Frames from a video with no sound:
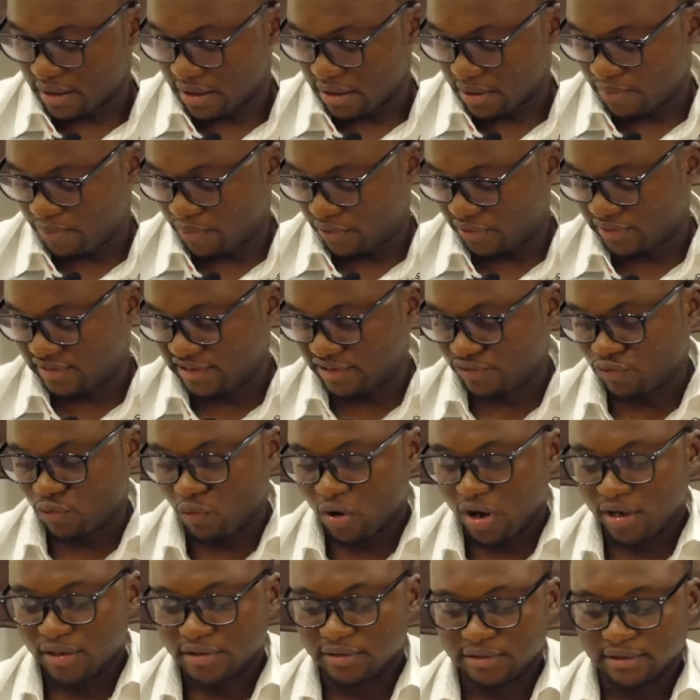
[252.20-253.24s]
Upon this
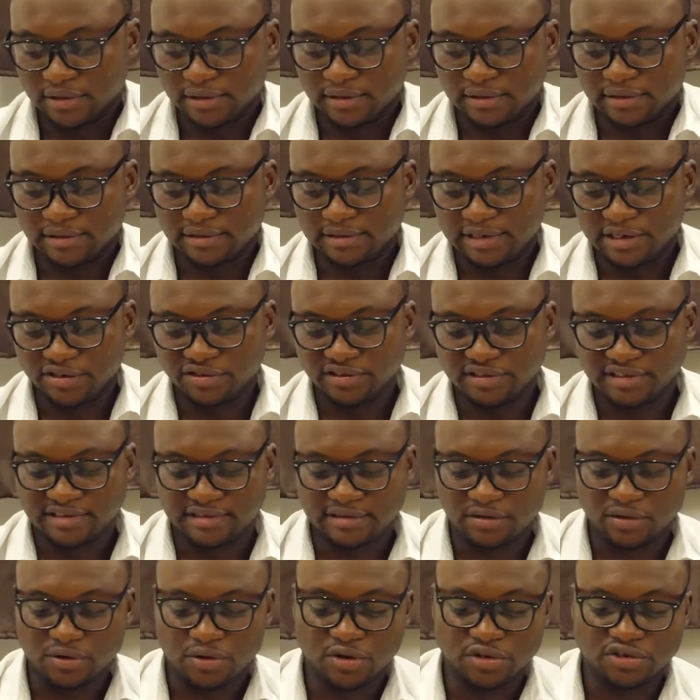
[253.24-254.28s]
one, there
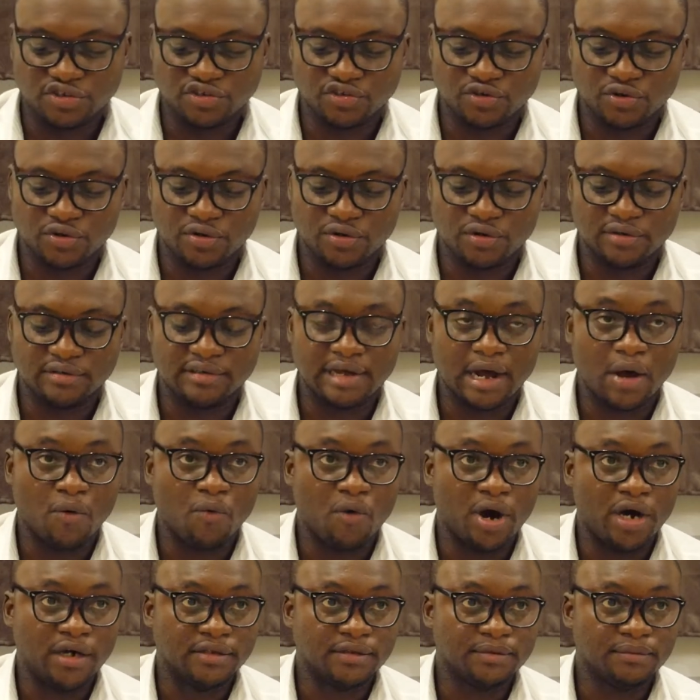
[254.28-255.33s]
is also that
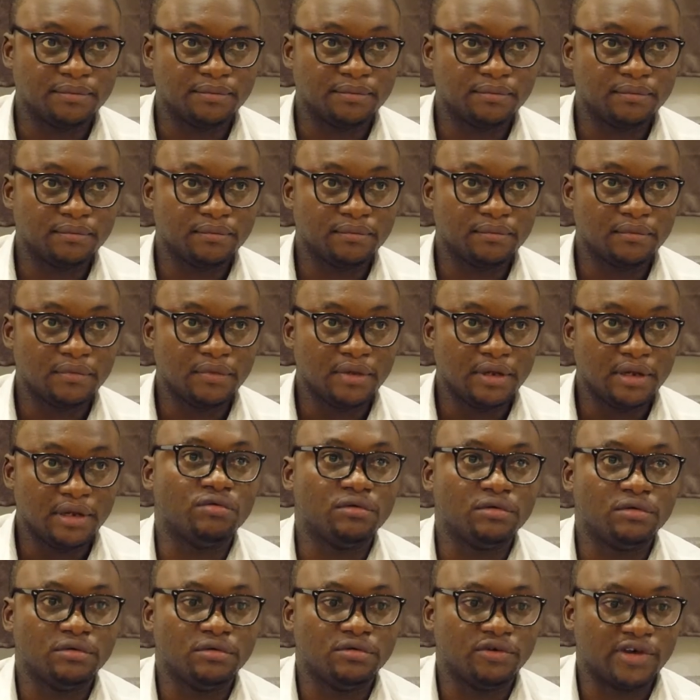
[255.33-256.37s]
one.
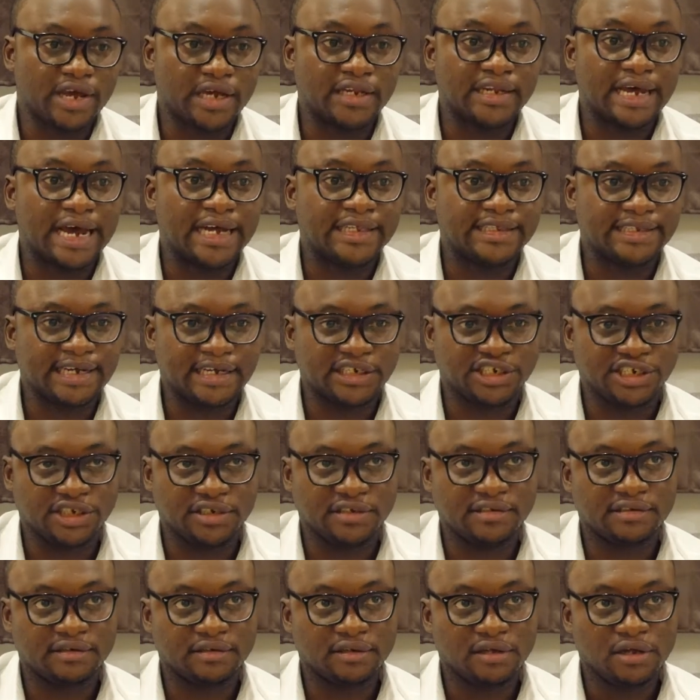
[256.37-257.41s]
You can attach
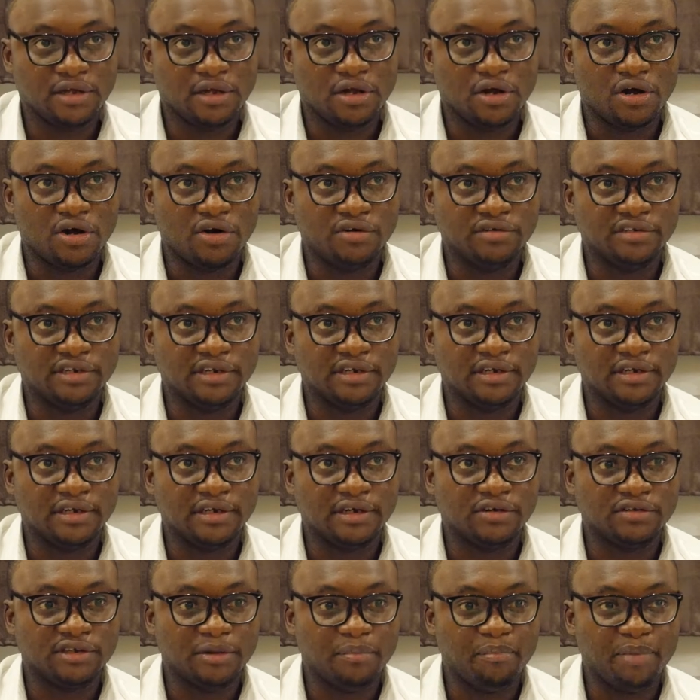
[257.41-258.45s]
it on
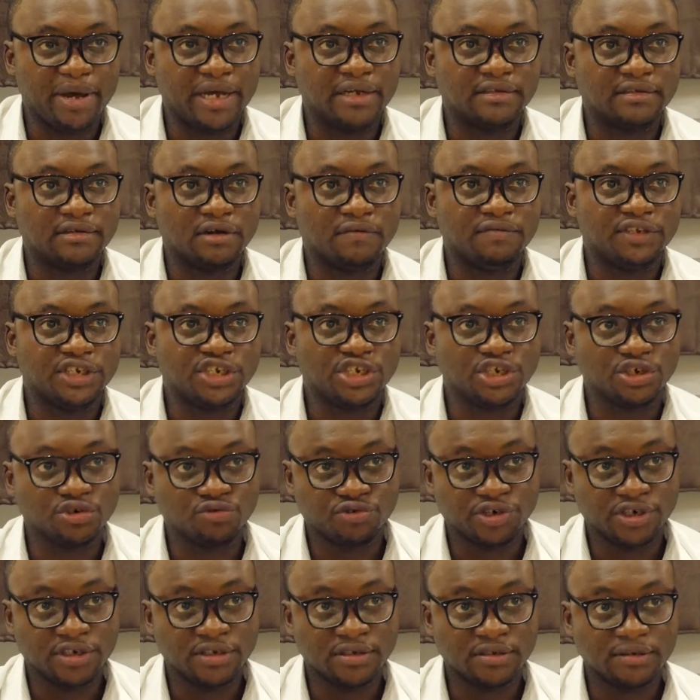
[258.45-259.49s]
the pants of the
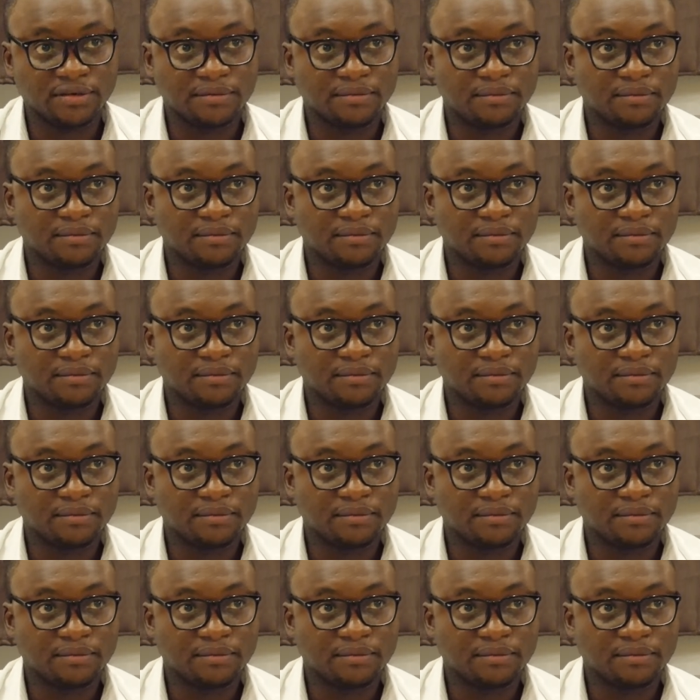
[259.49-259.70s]
children.